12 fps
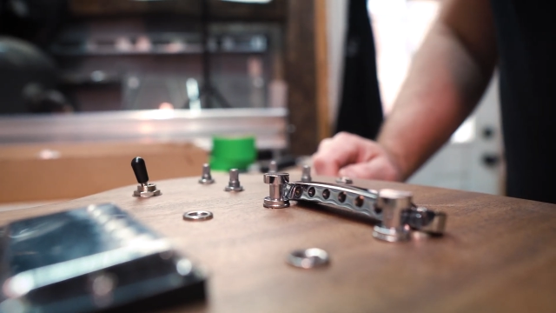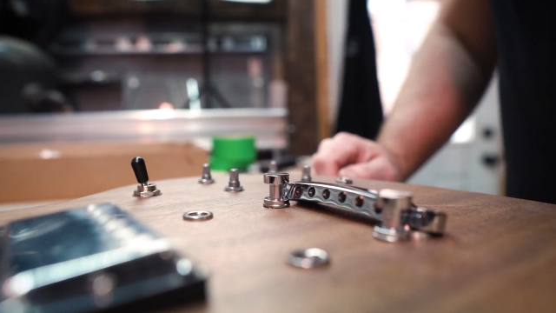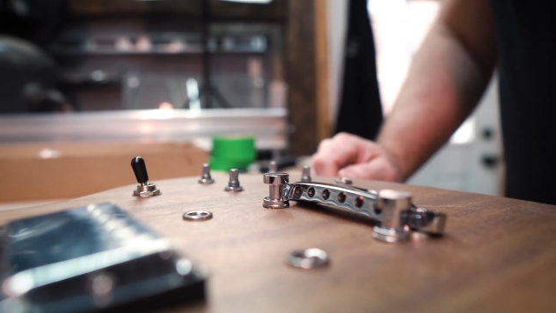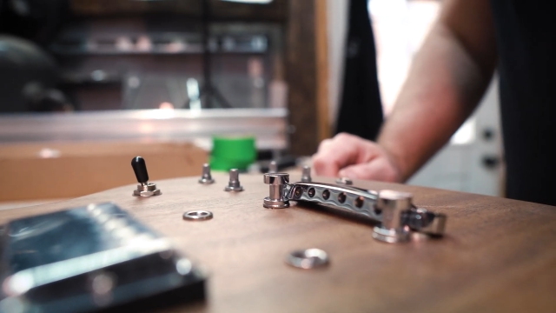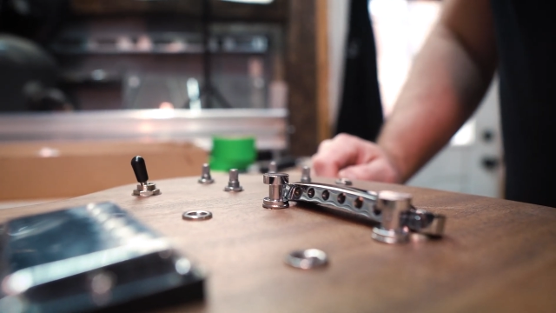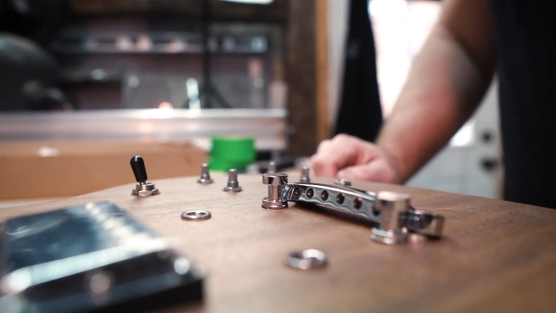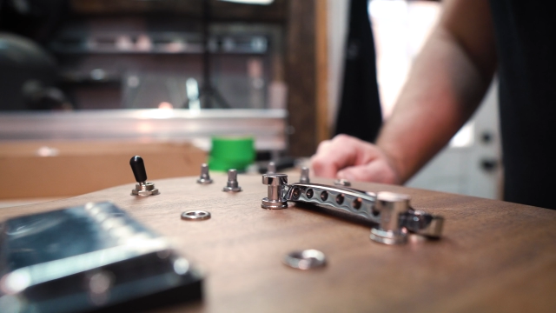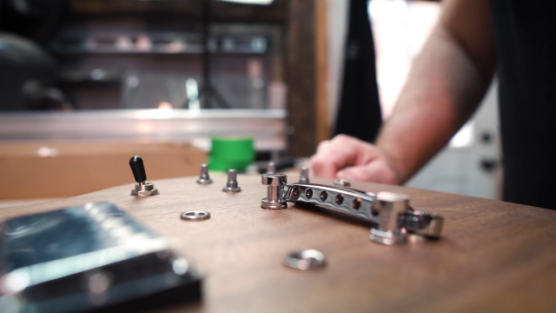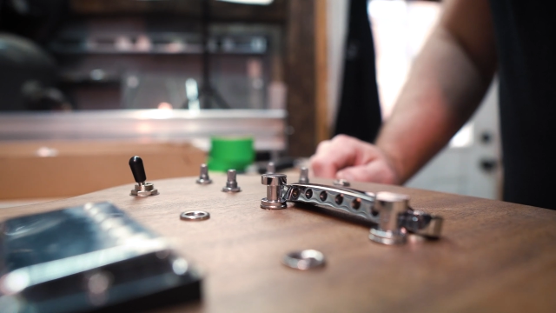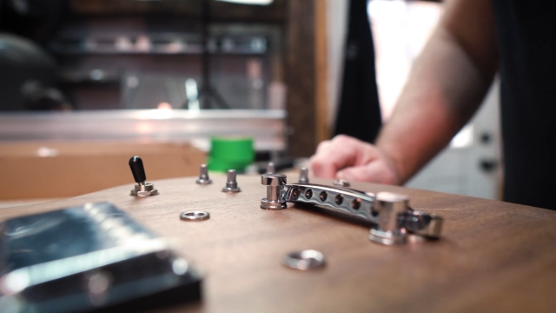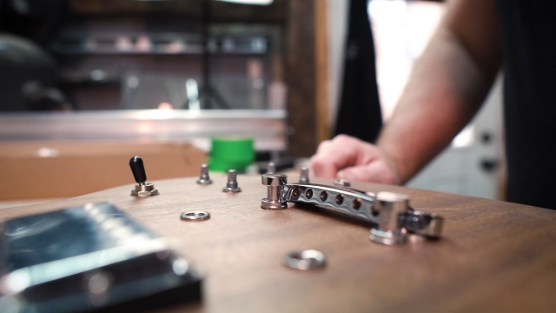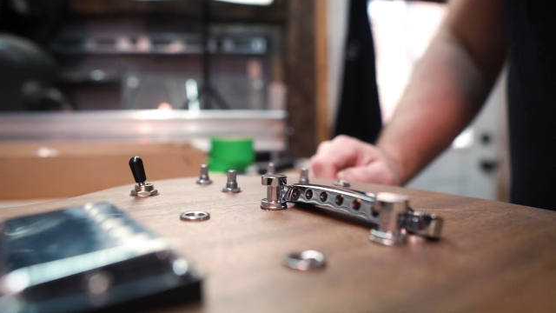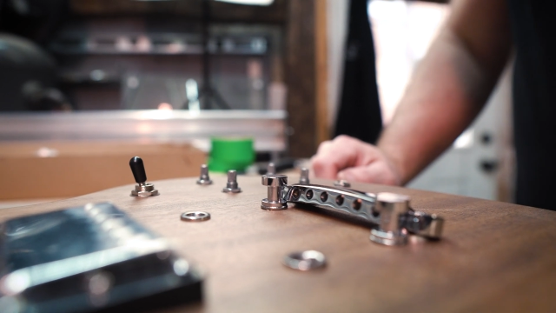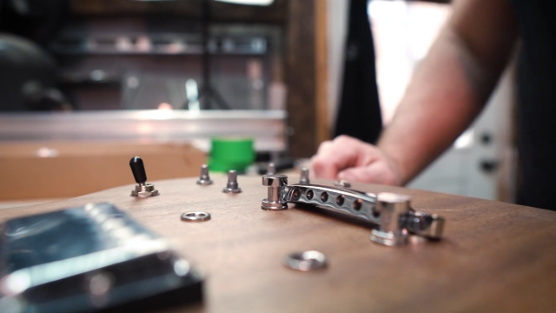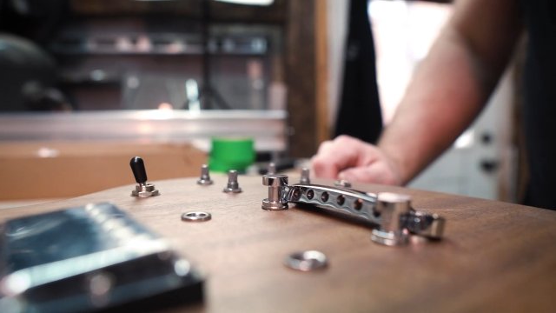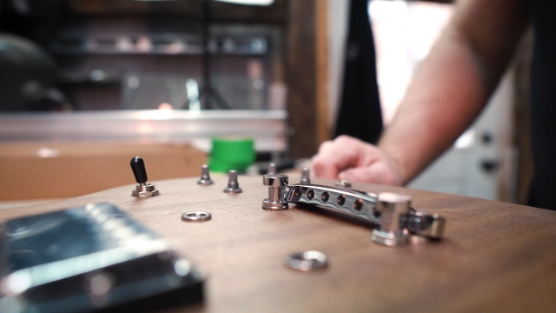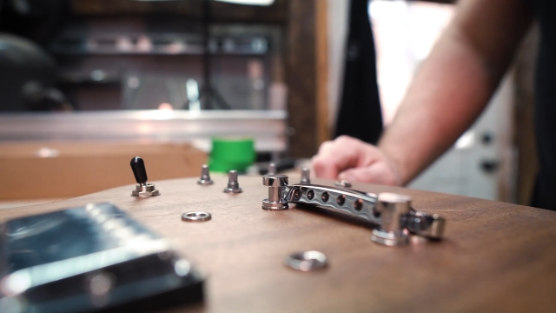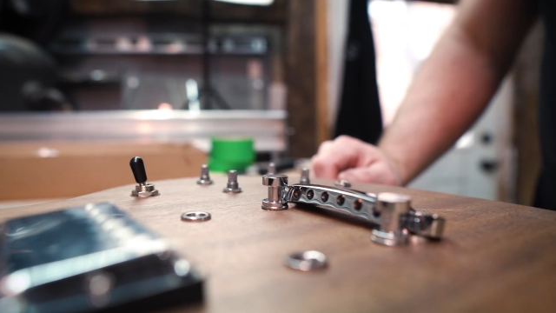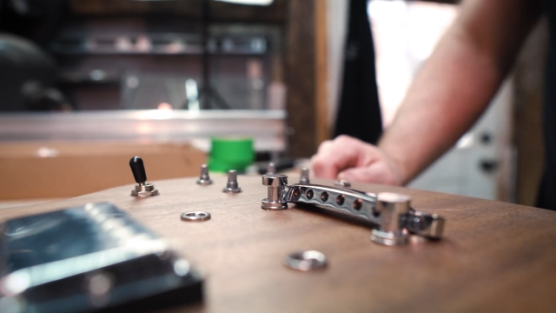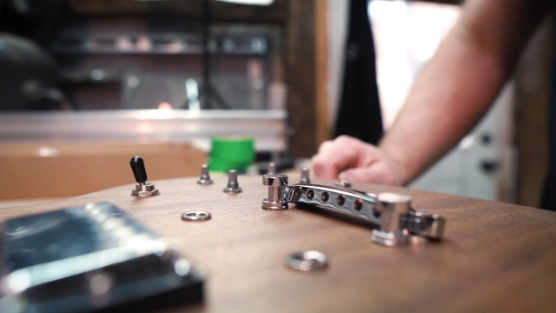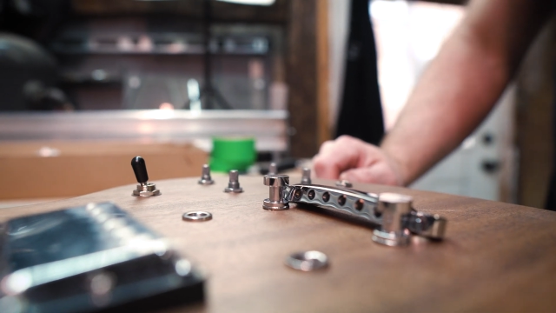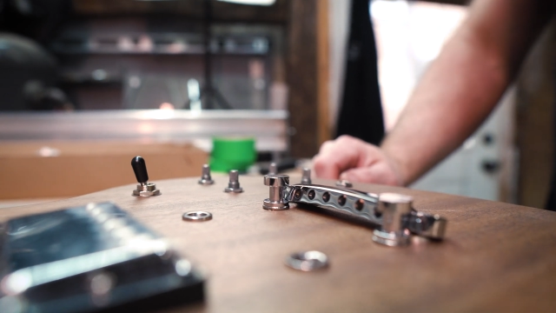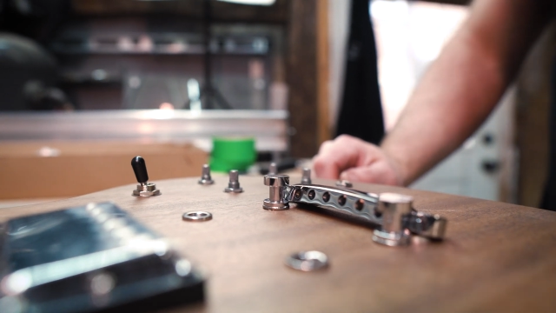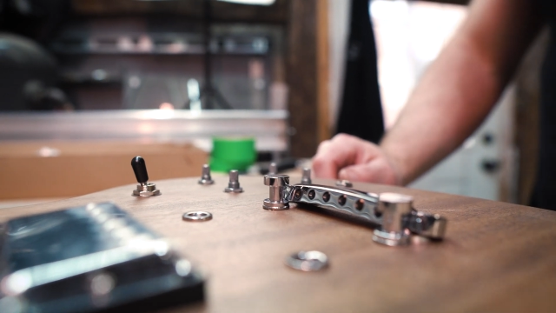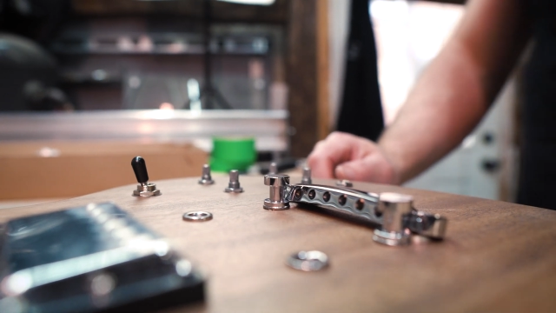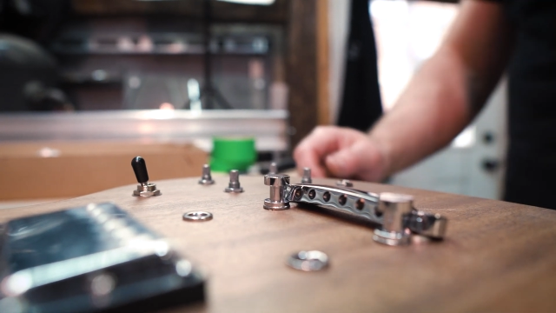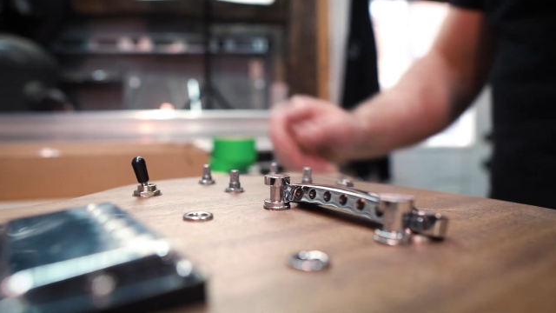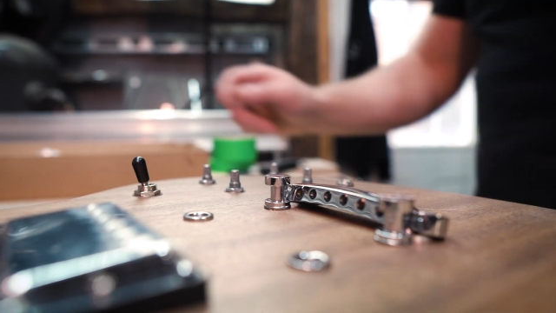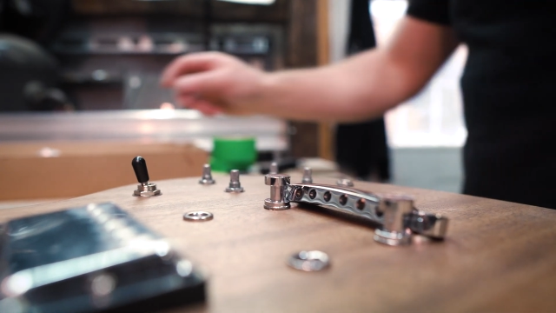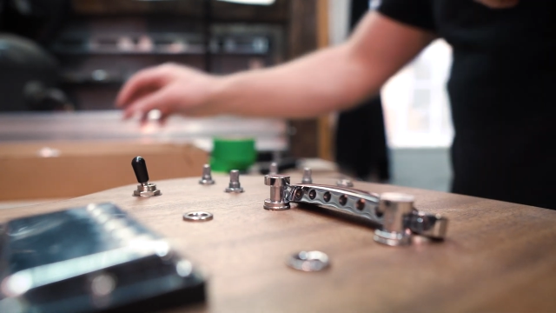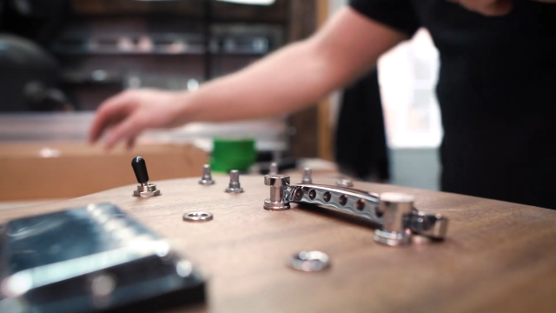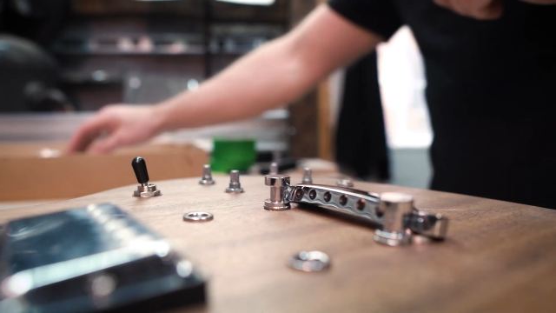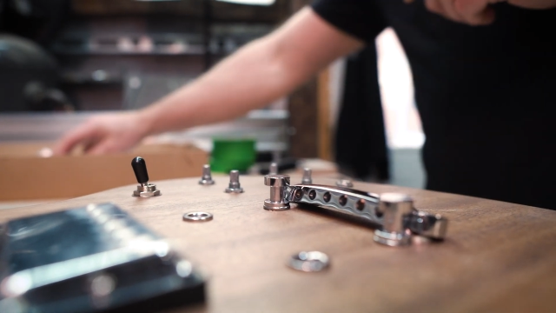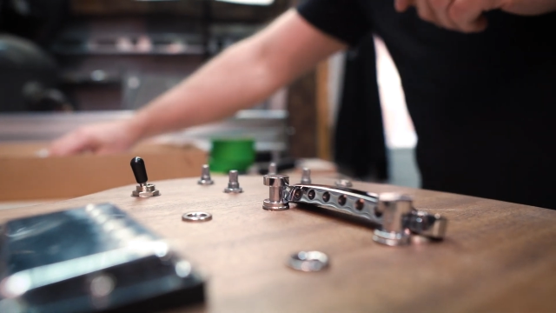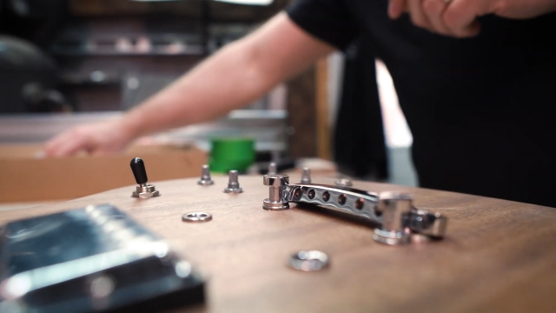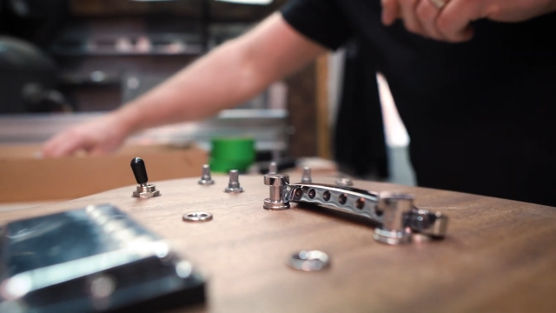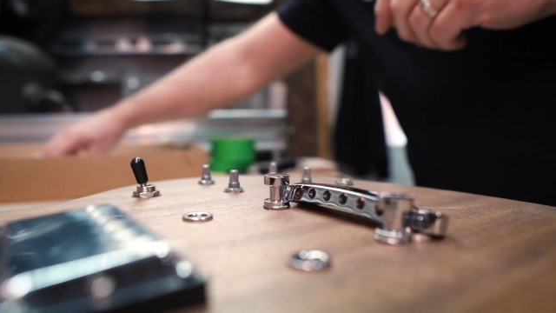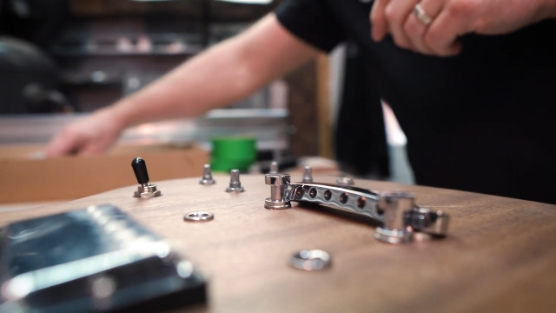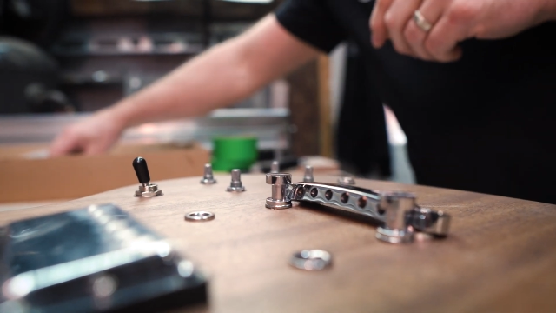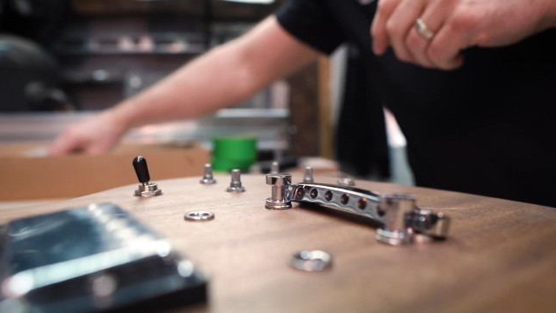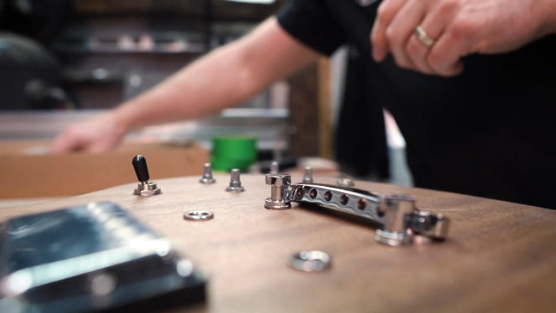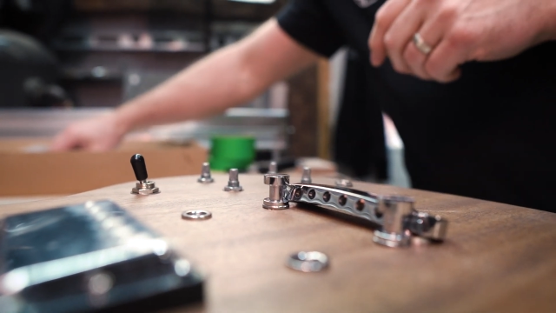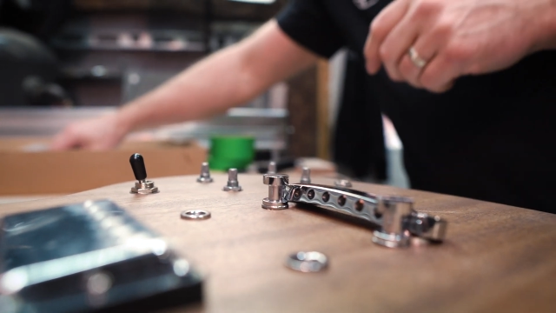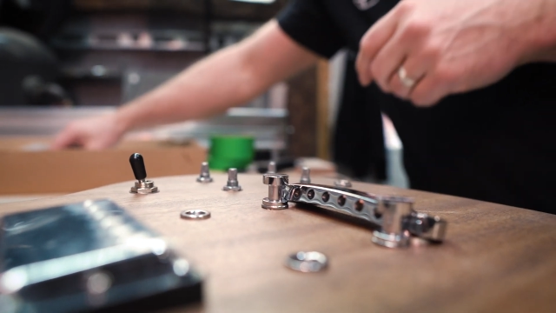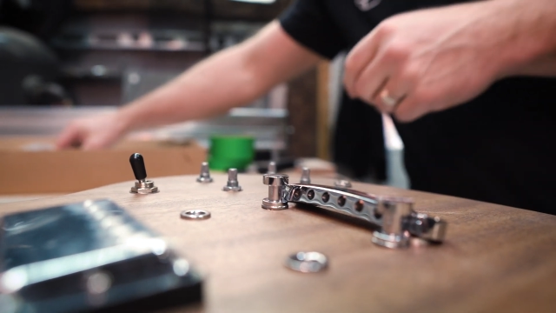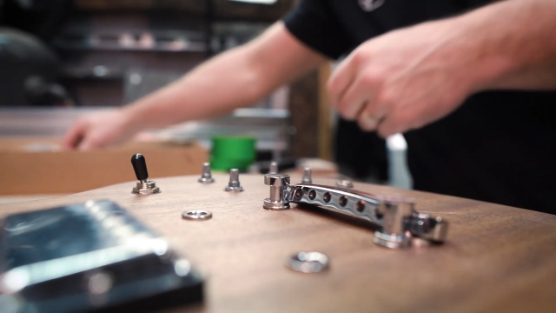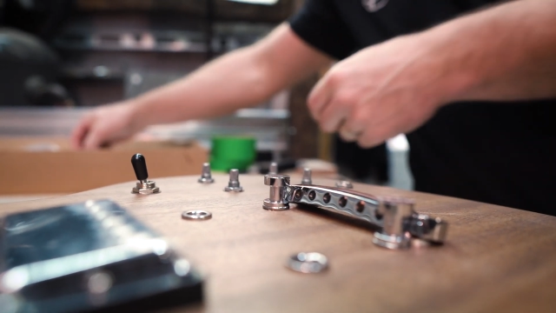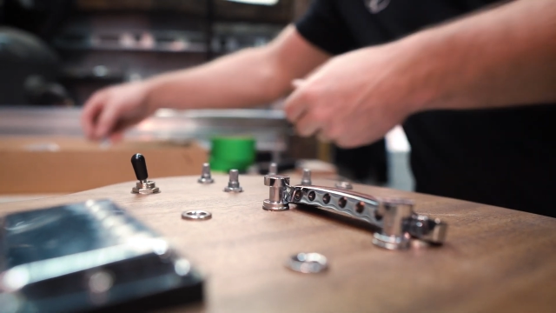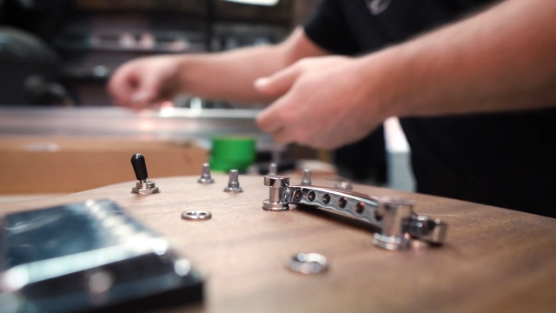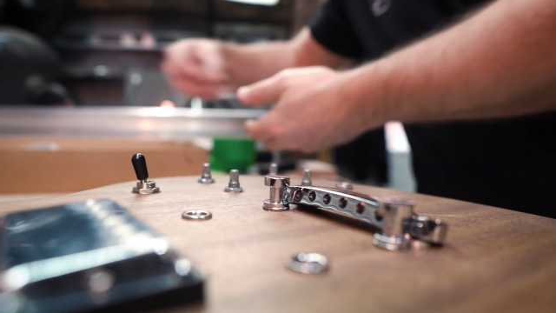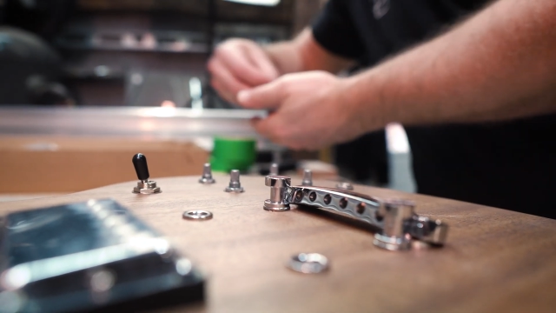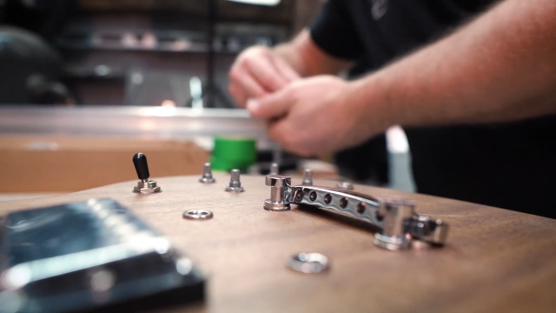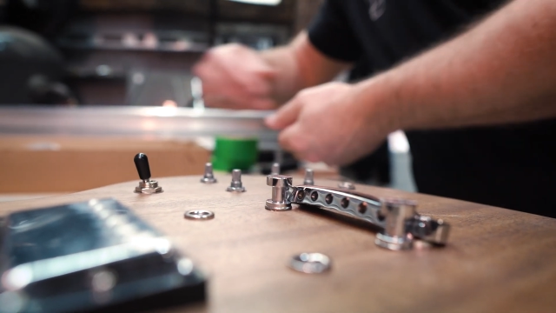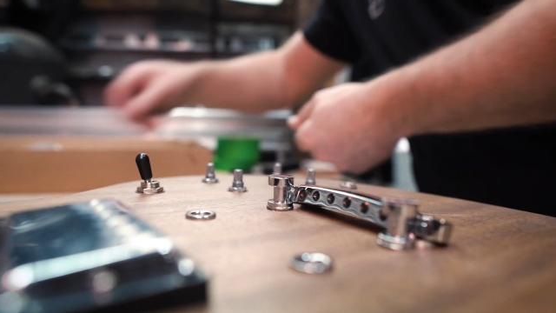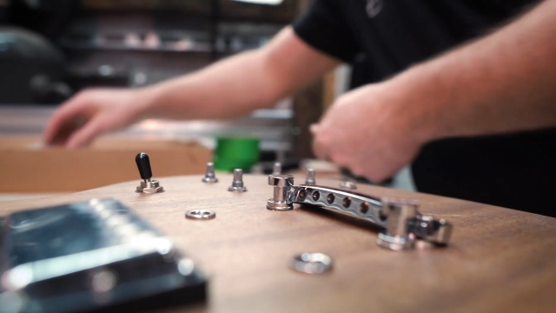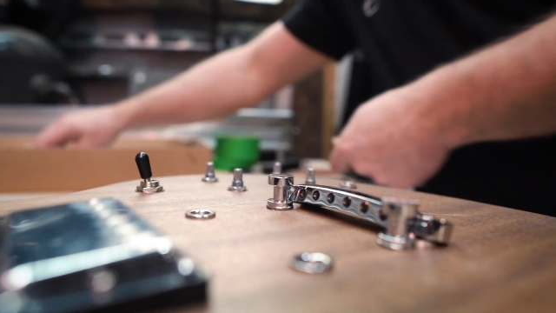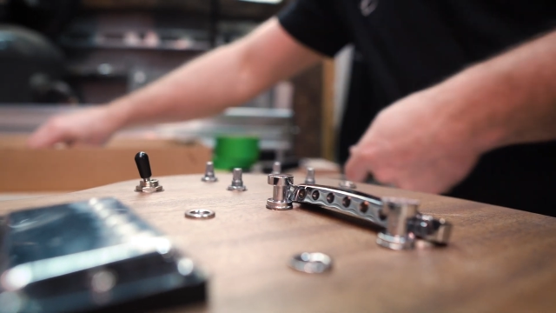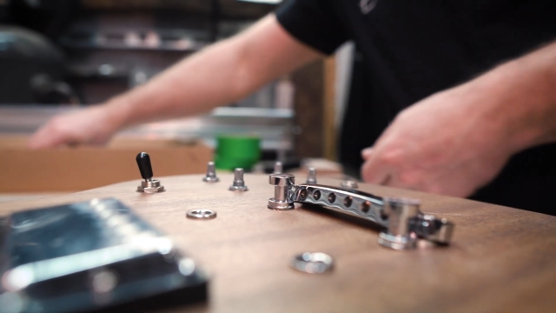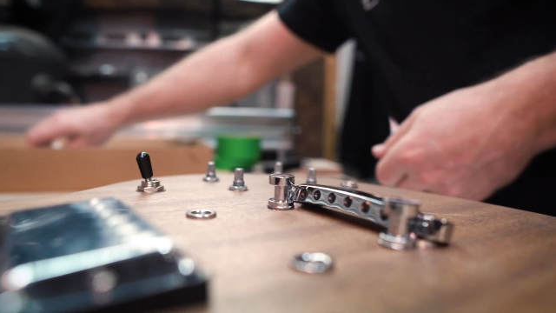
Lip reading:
[unreadable: no face in view]